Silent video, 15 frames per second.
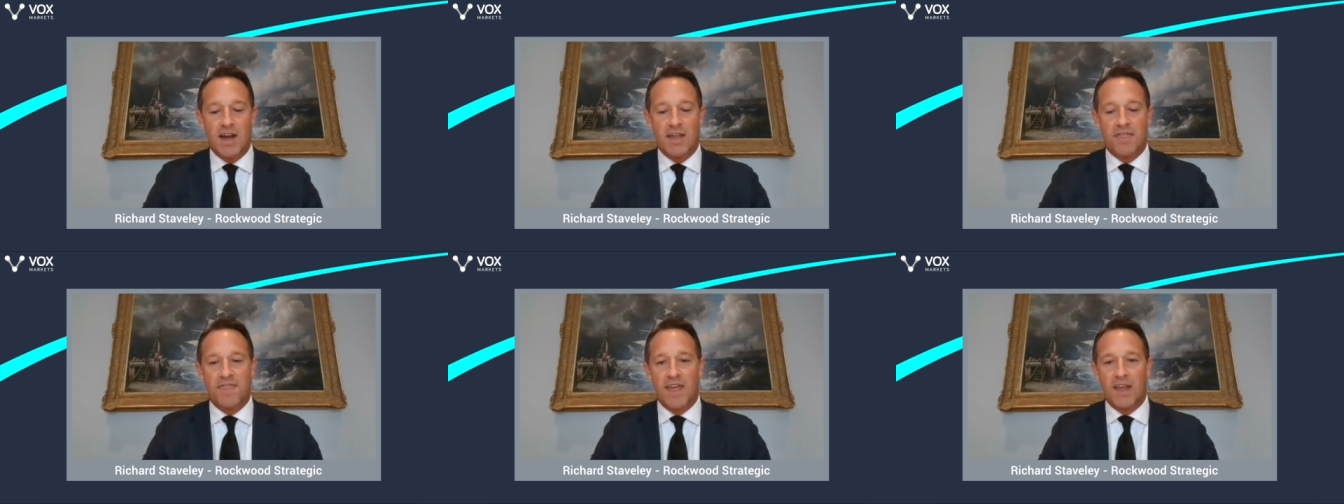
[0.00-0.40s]

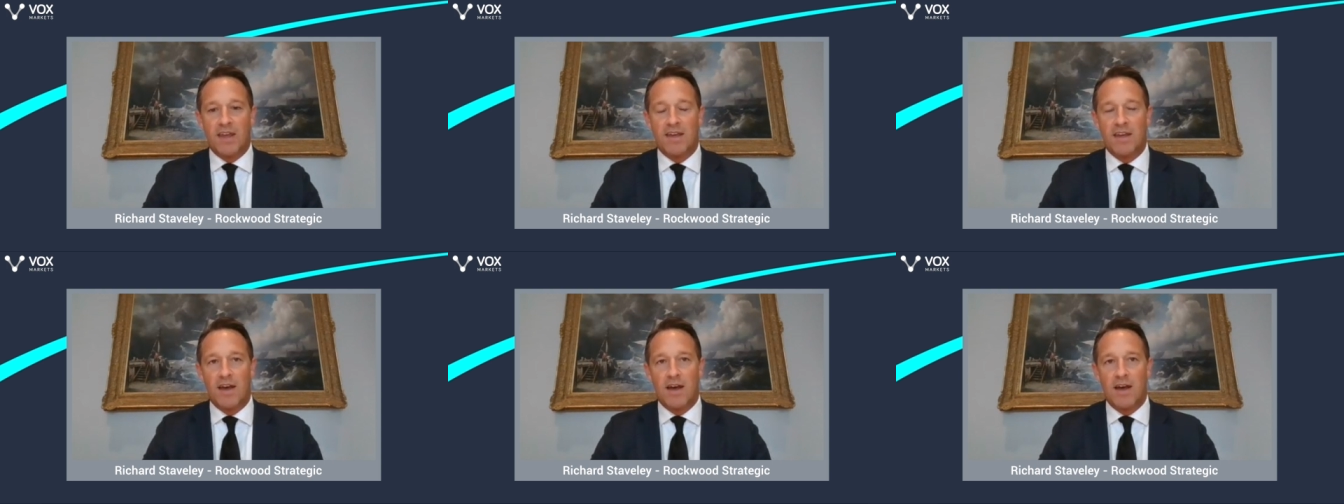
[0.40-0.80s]
I
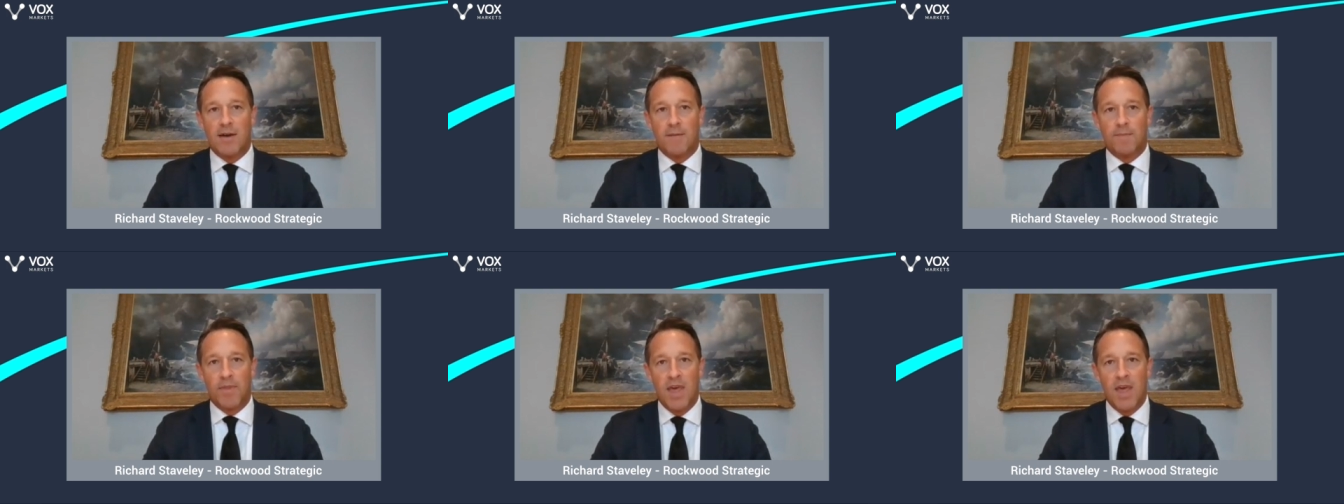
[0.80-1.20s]
think
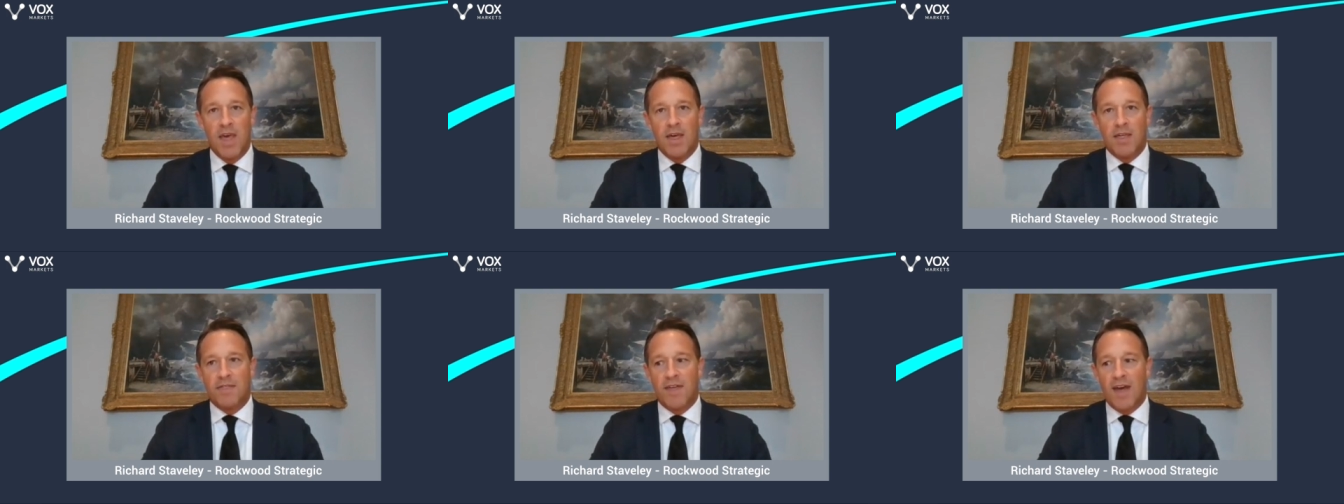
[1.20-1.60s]

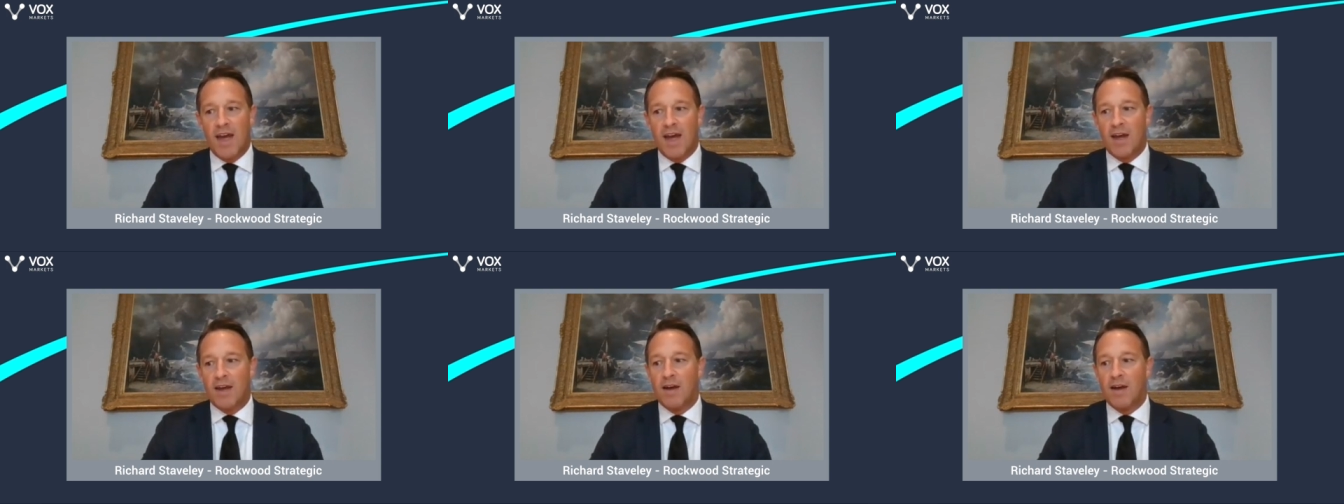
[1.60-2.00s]

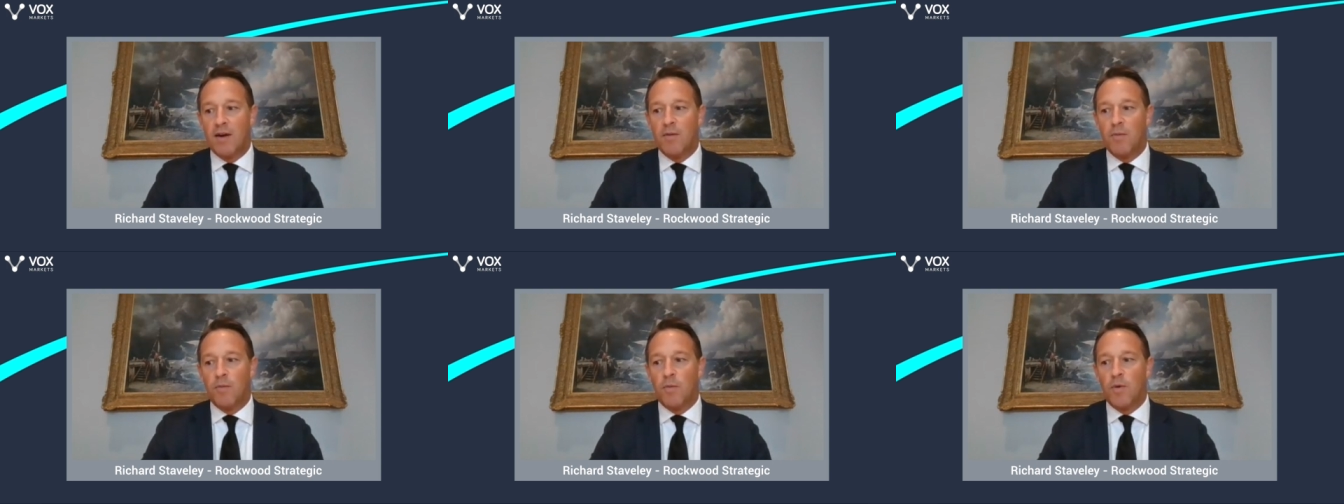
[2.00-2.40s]
that
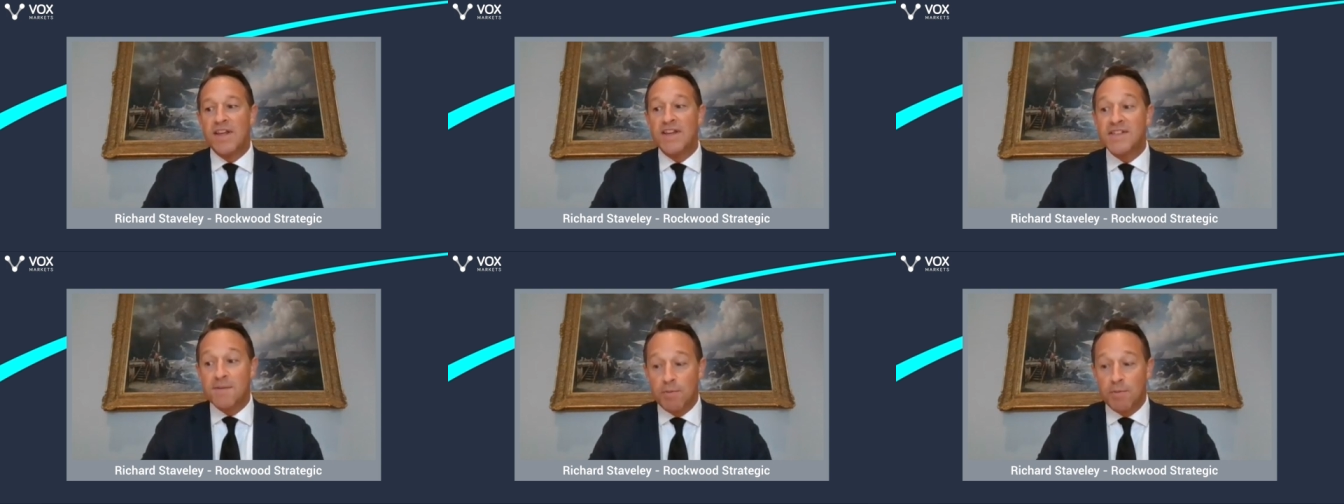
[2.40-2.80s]
what
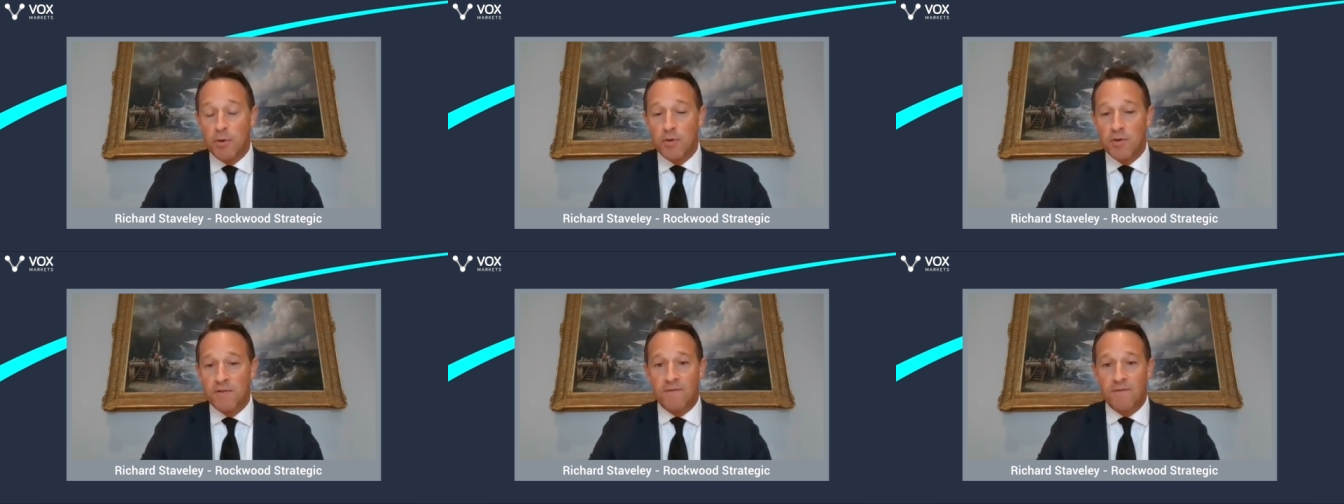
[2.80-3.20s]
is
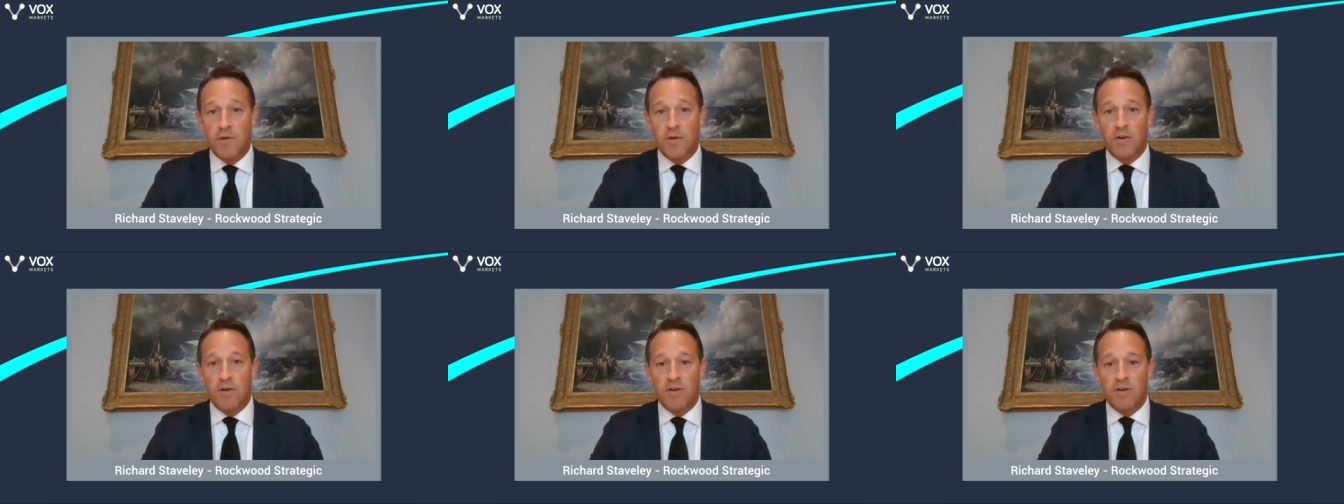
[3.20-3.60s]
important
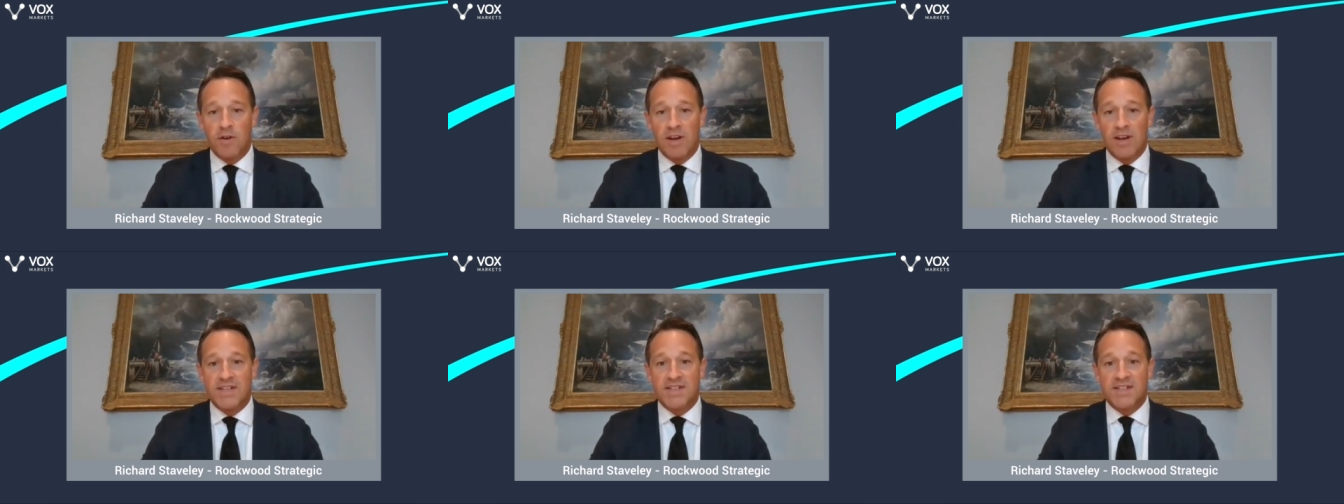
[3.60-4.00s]
for
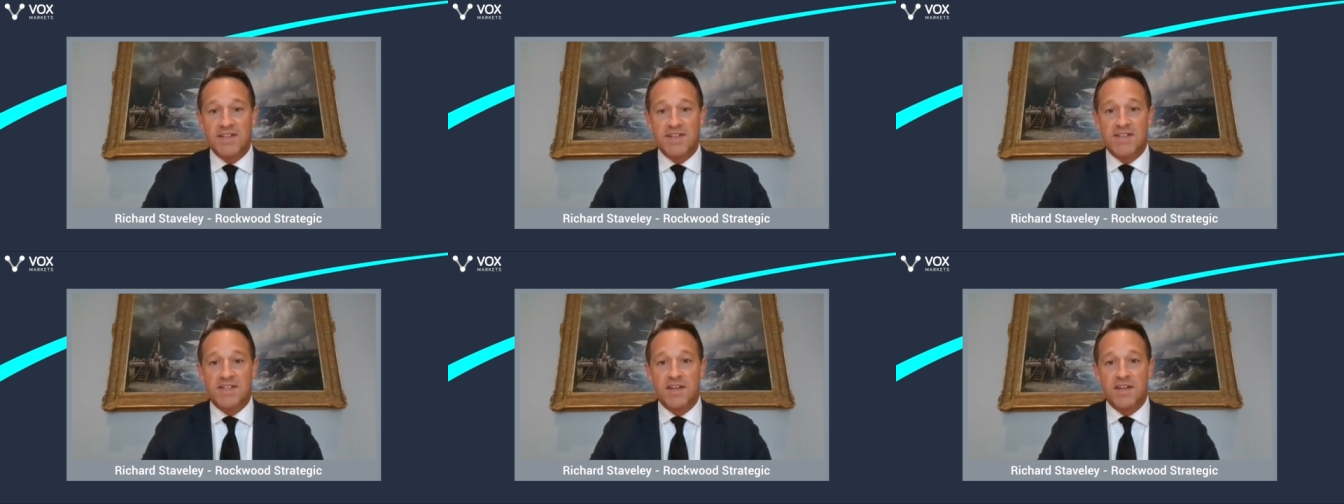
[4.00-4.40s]

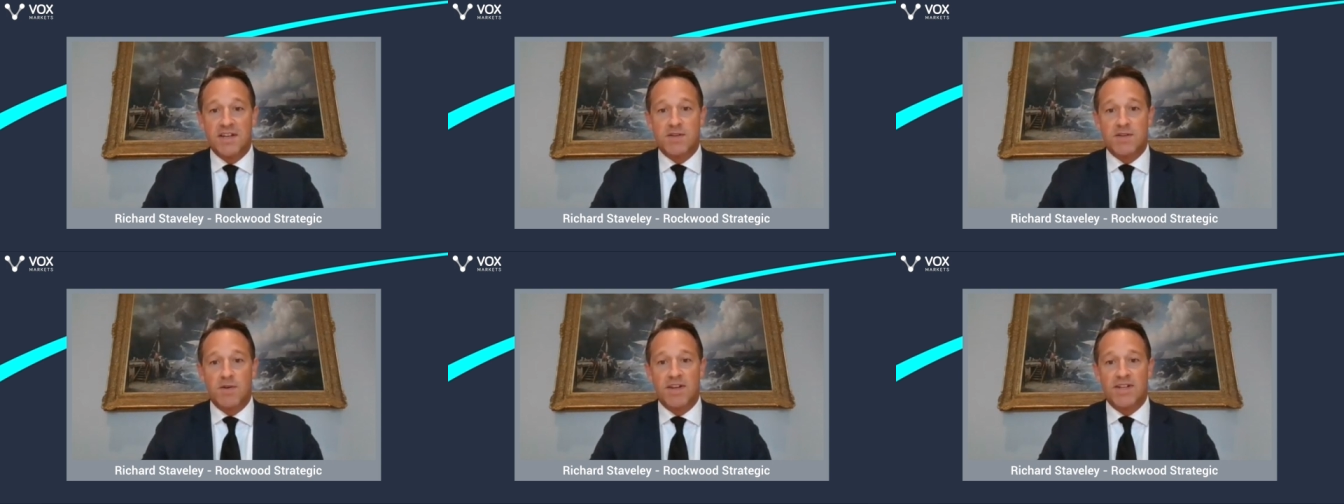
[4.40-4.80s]
listeners to
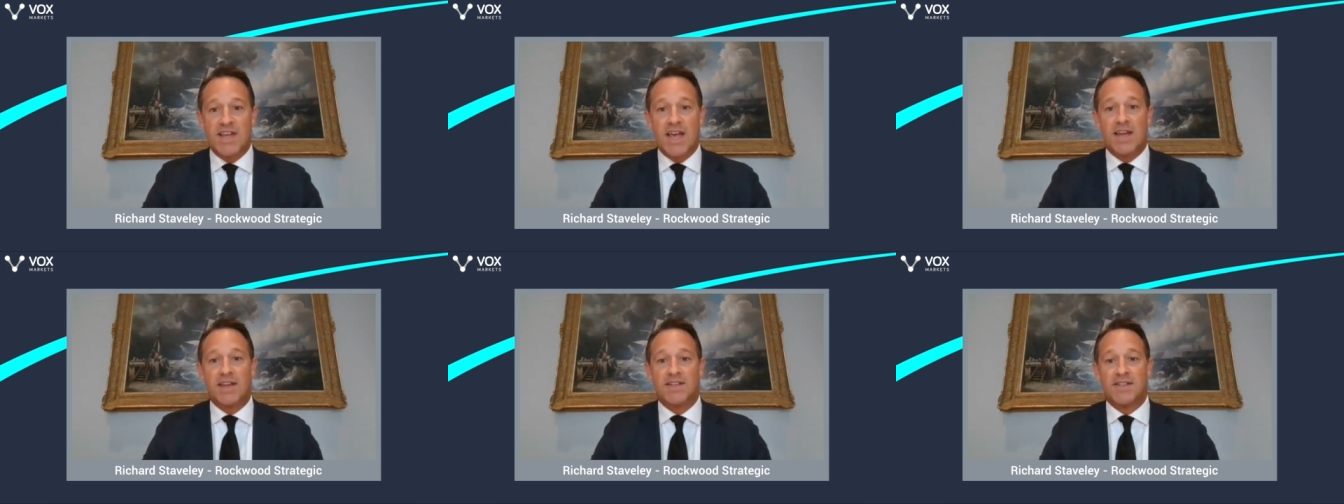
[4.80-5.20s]

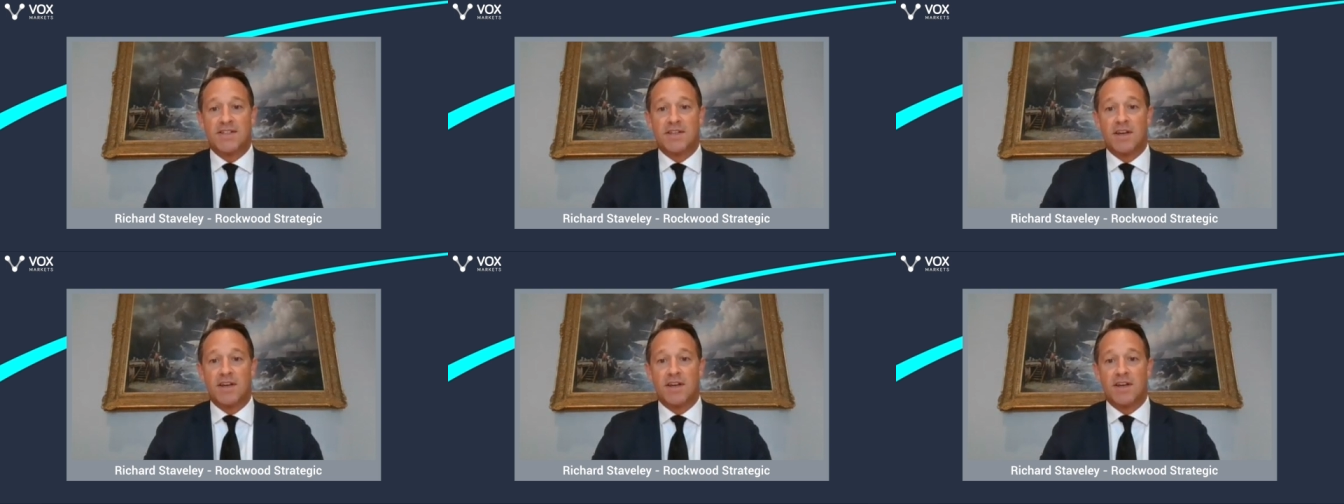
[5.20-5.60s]
understand is
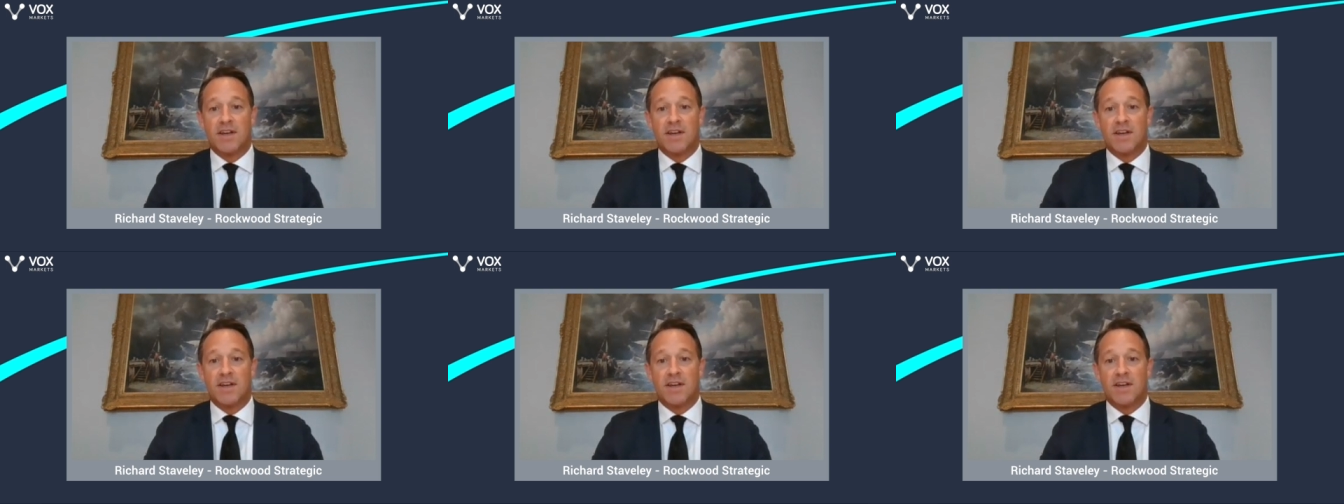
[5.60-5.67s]
that